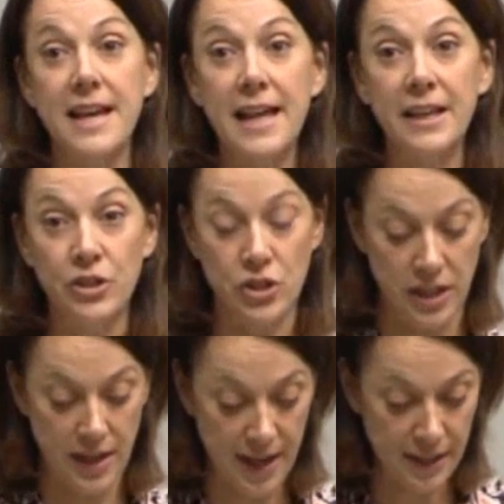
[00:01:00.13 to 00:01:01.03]

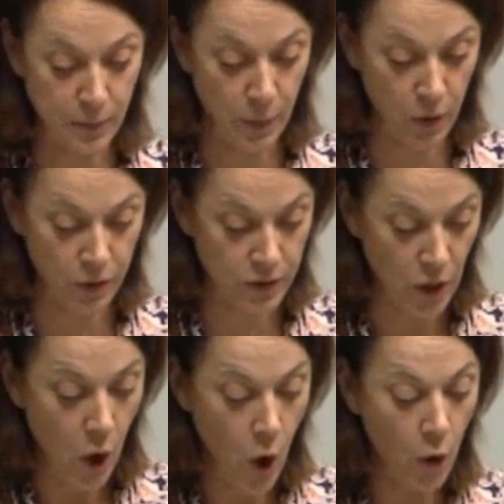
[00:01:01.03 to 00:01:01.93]
LNG exports
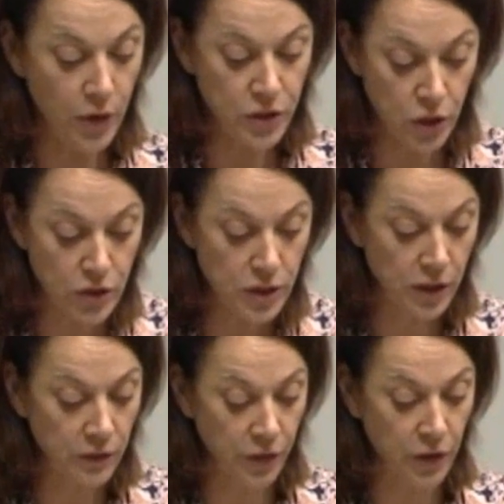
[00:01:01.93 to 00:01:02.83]
or is used to
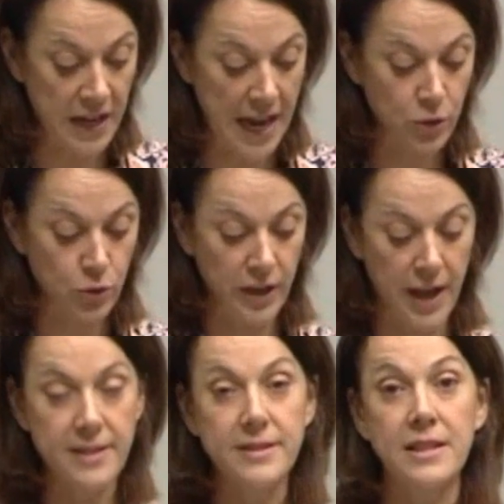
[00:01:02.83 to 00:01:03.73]
convert natural
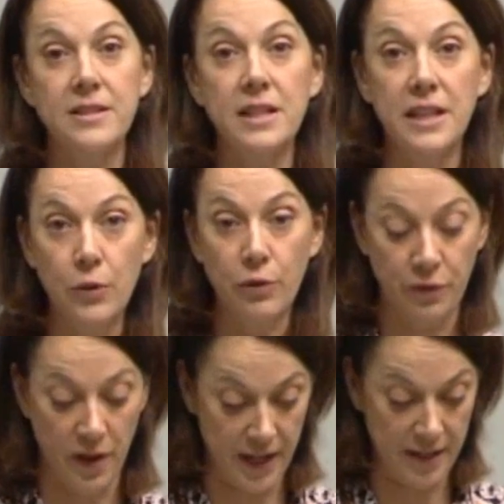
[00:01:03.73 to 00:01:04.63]
gas into
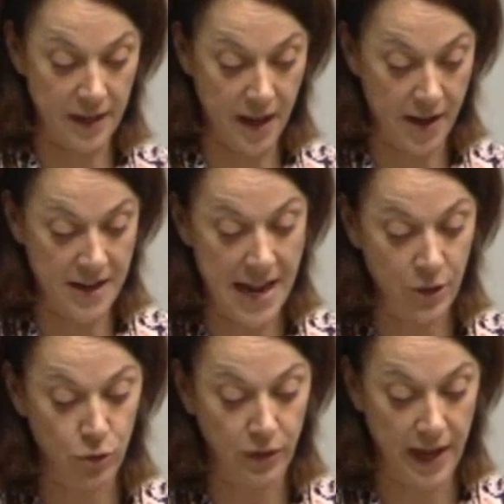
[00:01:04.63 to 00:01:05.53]
liquefied
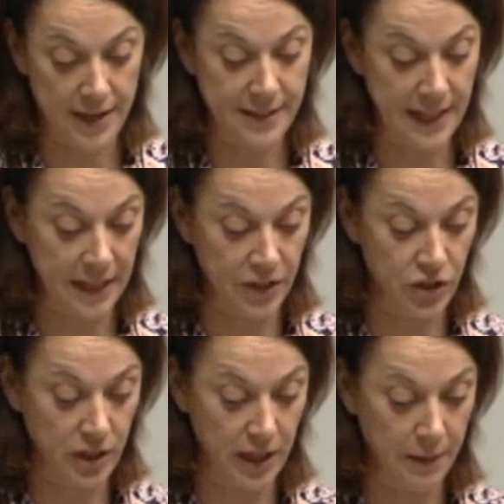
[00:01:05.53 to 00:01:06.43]
natural gas,
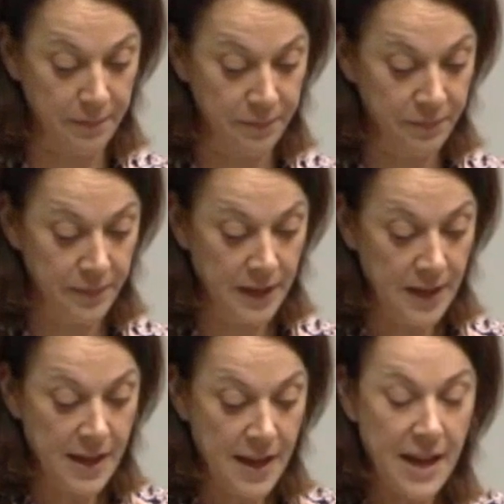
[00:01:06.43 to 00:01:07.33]
LNG.
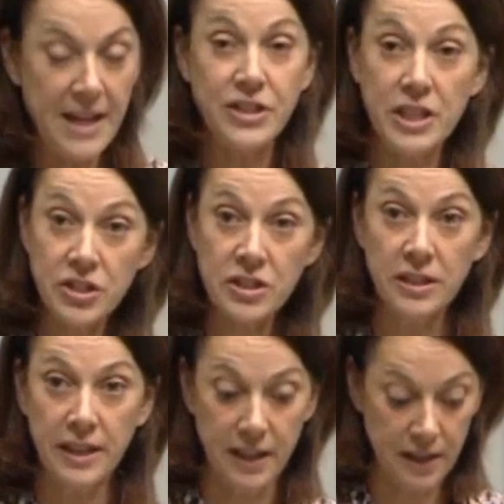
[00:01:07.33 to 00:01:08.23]

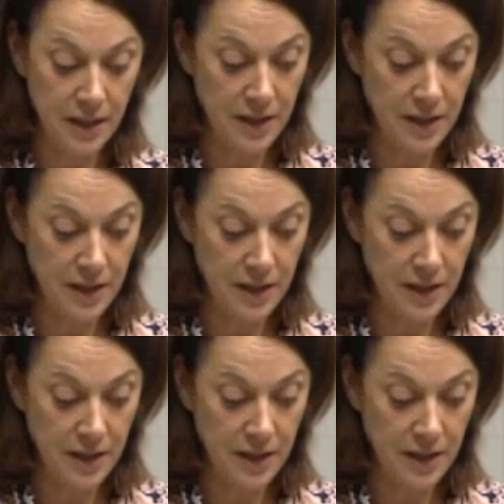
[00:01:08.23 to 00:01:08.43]
Additionally,